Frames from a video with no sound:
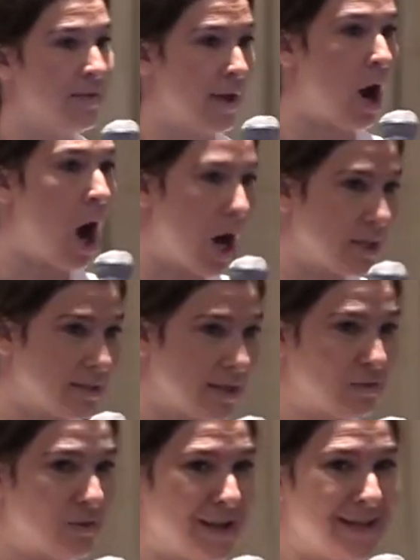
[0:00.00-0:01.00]
that all
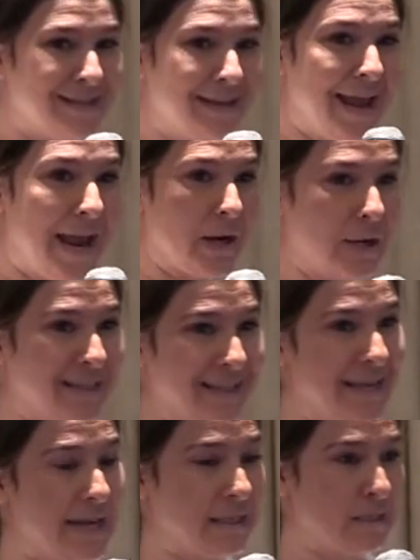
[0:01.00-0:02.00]
sex work is
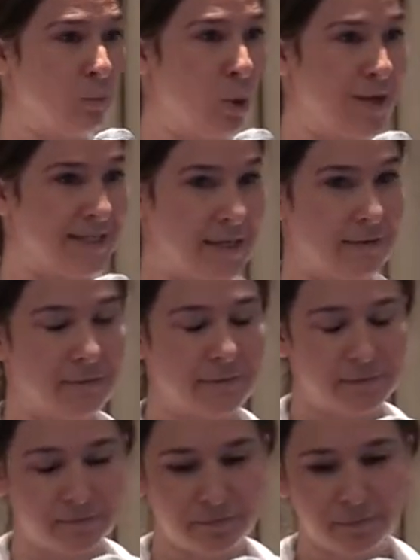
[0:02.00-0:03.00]
inherently exploitive.
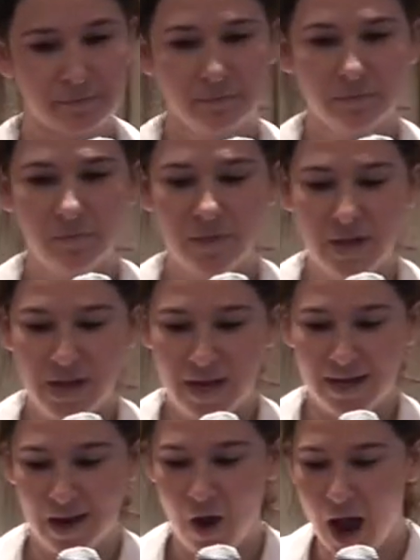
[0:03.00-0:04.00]

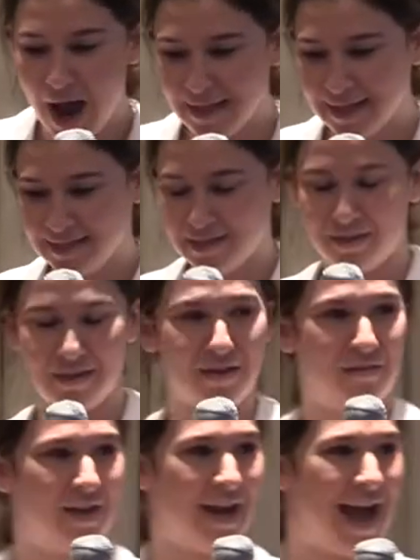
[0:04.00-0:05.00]
Now, I like to think
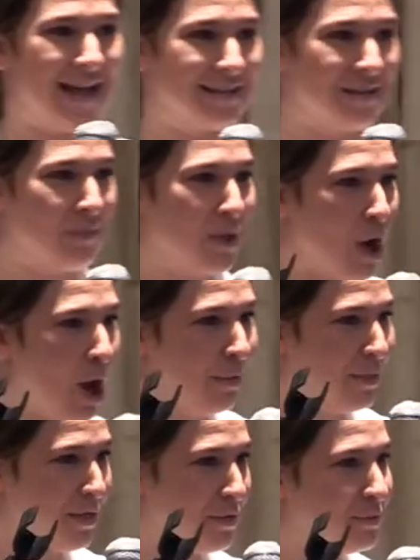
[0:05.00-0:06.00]
of it as something
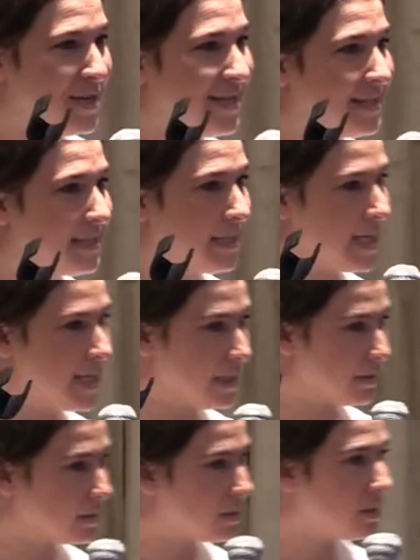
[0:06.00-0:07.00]
called the three
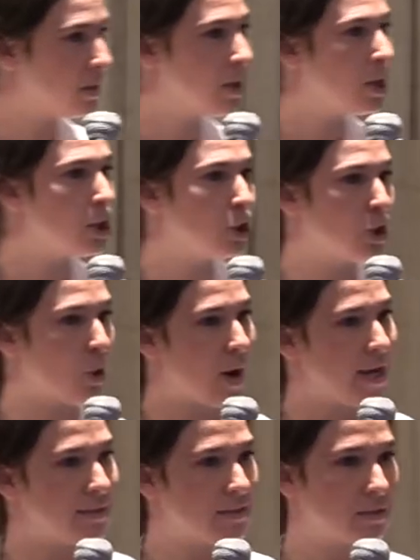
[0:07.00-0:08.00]
C's
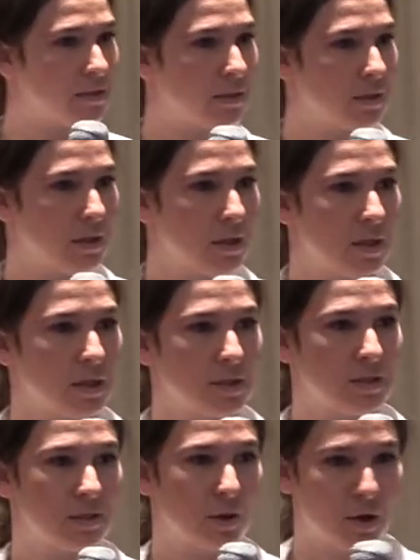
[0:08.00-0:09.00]
choice,
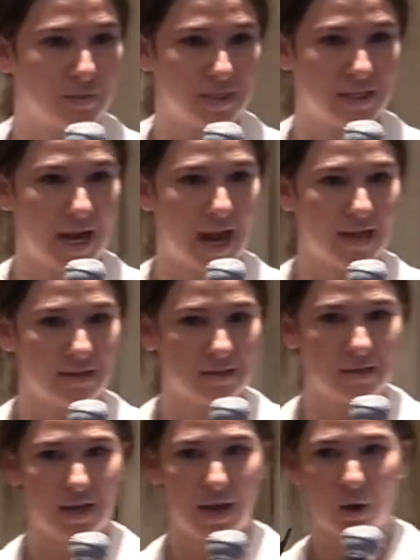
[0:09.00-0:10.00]

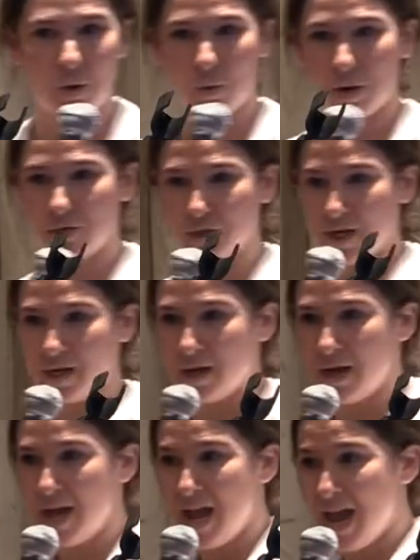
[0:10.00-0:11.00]
circumstance, and coercion.
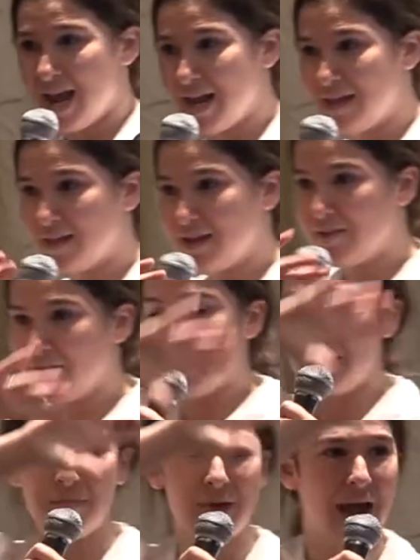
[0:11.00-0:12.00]
And I think of
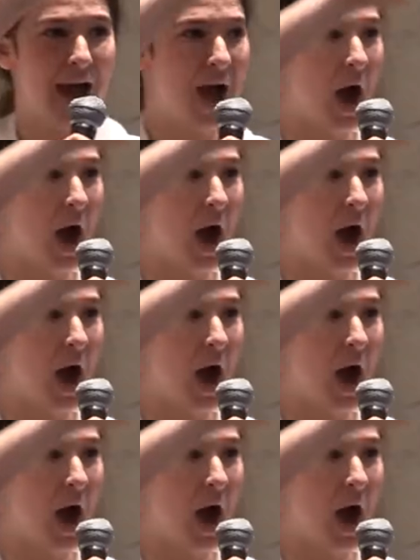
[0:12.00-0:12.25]
them